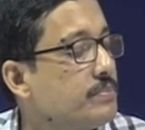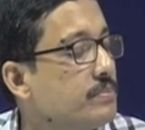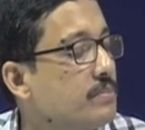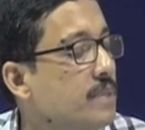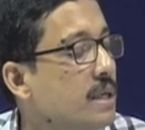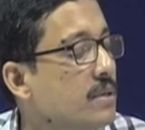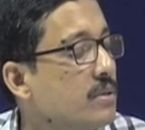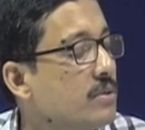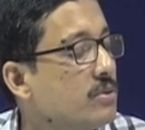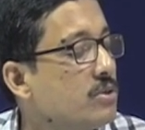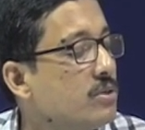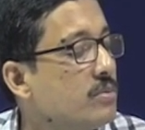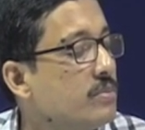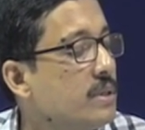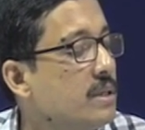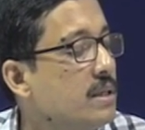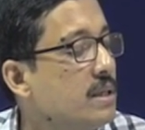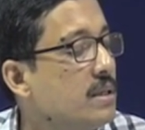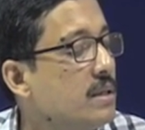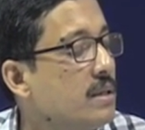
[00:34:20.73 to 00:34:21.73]

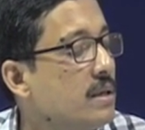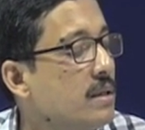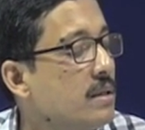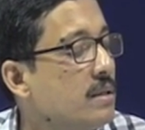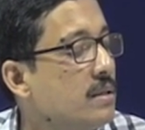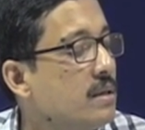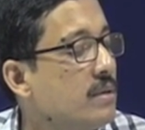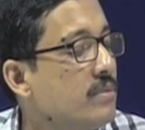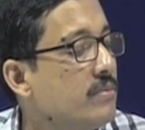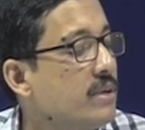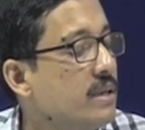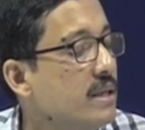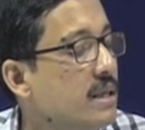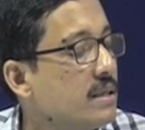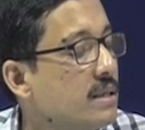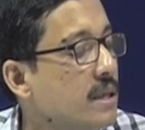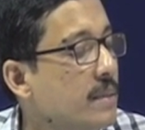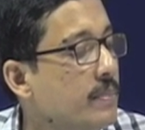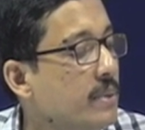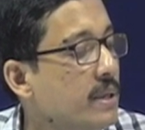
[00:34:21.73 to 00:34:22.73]
microscopy and their
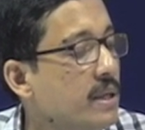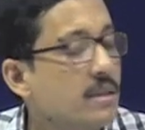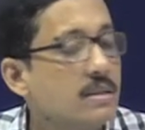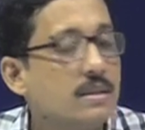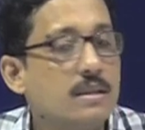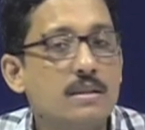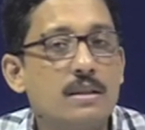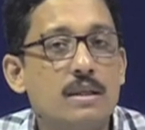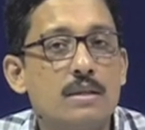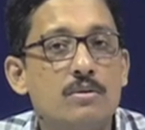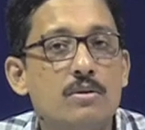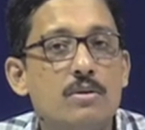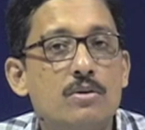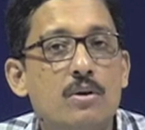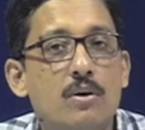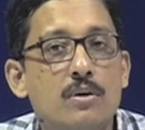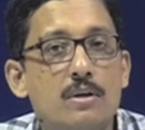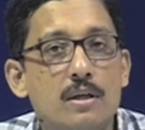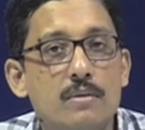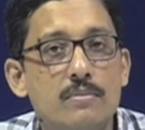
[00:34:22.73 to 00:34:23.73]
various applications, and we
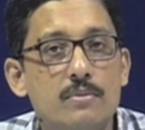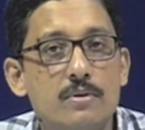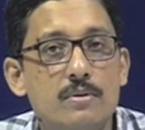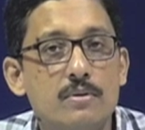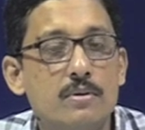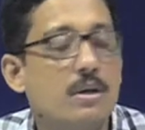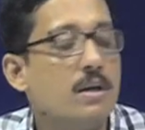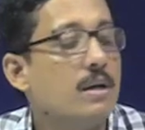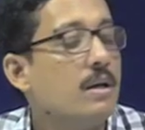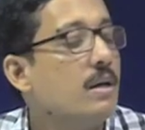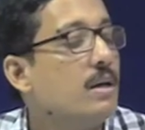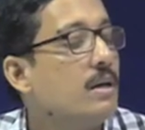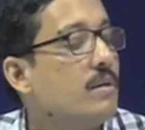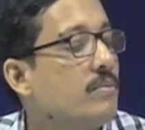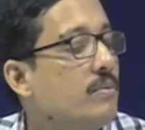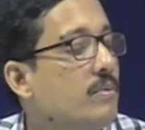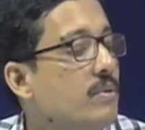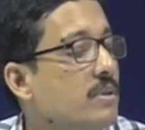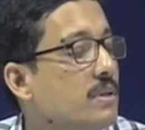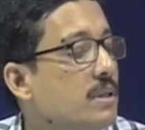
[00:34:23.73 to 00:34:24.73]
talked about
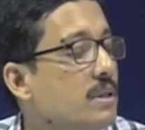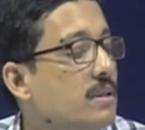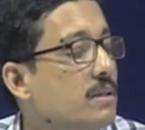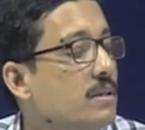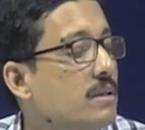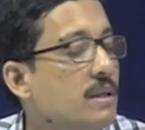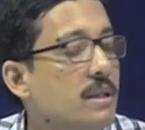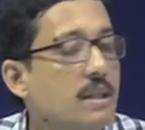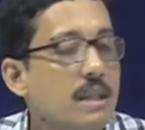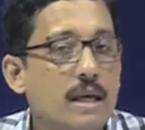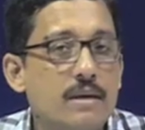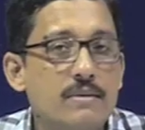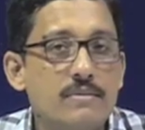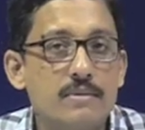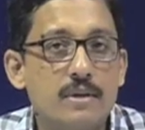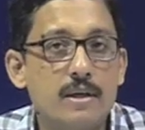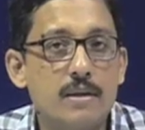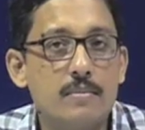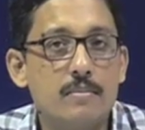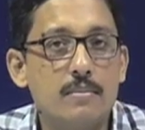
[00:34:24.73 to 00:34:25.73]
fluorescence
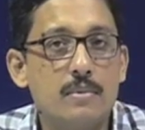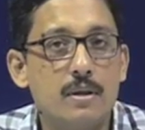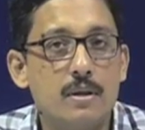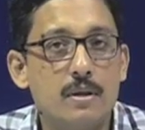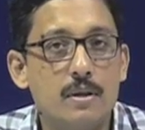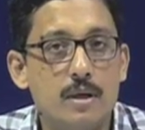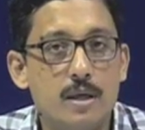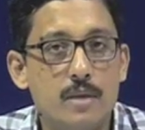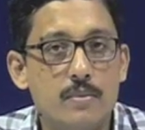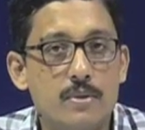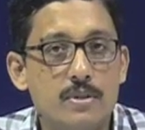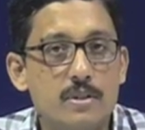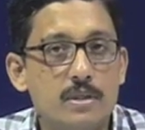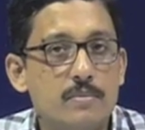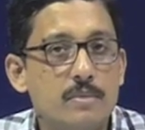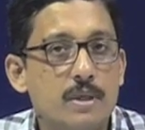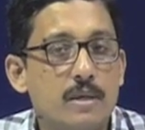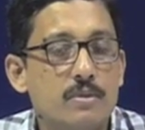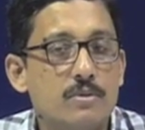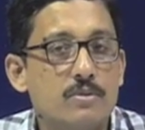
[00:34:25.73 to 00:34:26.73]
lifetime
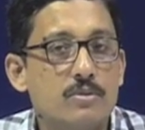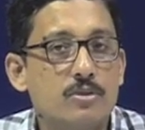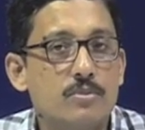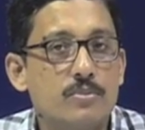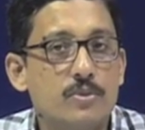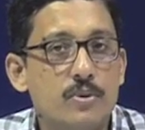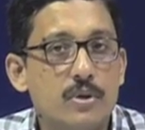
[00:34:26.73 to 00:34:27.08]
imaging microscopy.